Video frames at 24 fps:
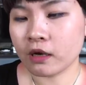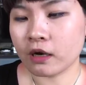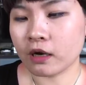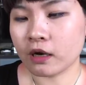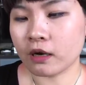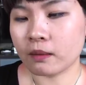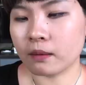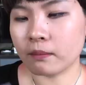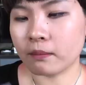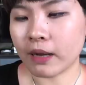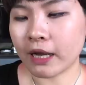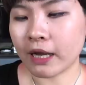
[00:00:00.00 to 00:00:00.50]

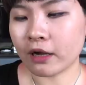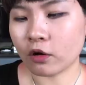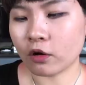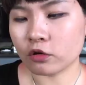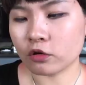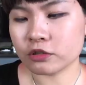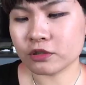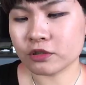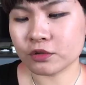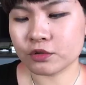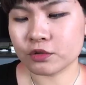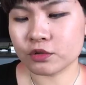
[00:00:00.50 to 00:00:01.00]
Um, I
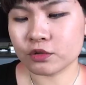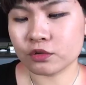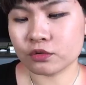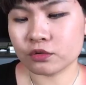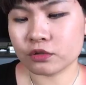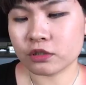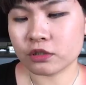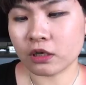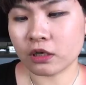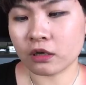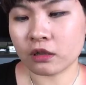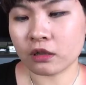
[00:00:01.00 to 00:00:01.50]
also
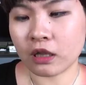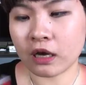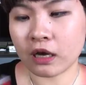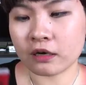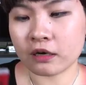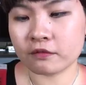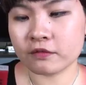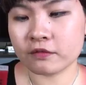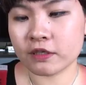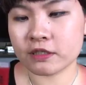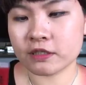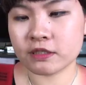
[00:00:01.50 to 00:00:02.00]
use a
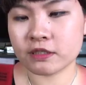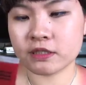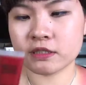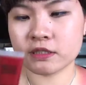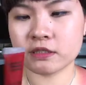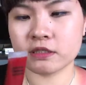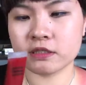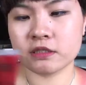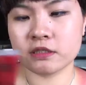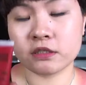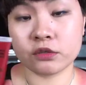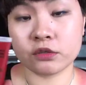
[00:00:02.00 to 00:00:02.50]
lot of this.
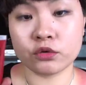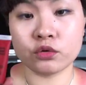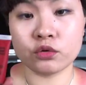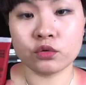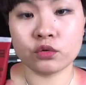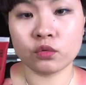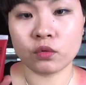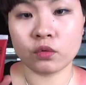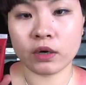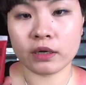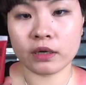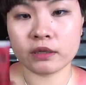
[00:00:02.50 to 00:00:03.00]
This is a new
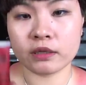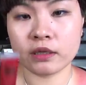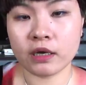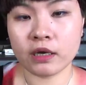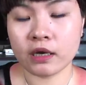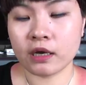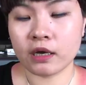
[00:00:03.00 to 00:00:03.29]
one.